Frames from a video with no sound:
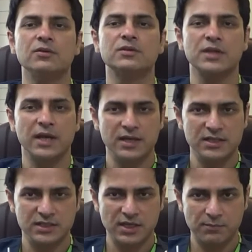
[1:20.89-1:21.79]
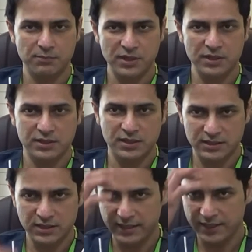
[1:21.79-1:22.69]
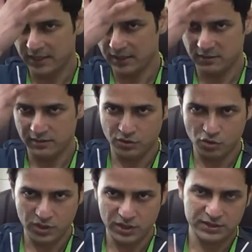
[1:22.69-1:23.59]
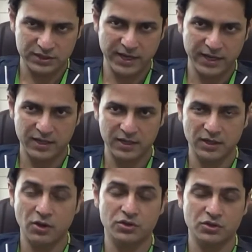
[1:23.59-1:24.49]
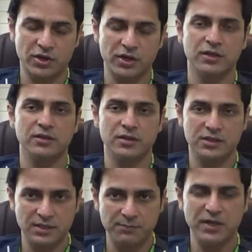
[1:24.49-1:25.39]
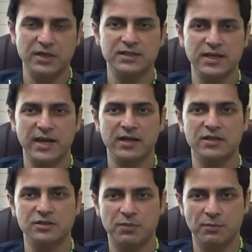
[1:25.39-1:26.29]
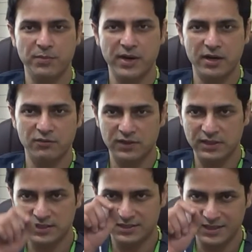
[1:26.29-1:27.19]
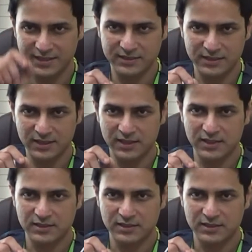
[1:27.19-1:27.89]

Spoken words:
Second step is the slitting. The donor side, the recipient side is prepared with the slits.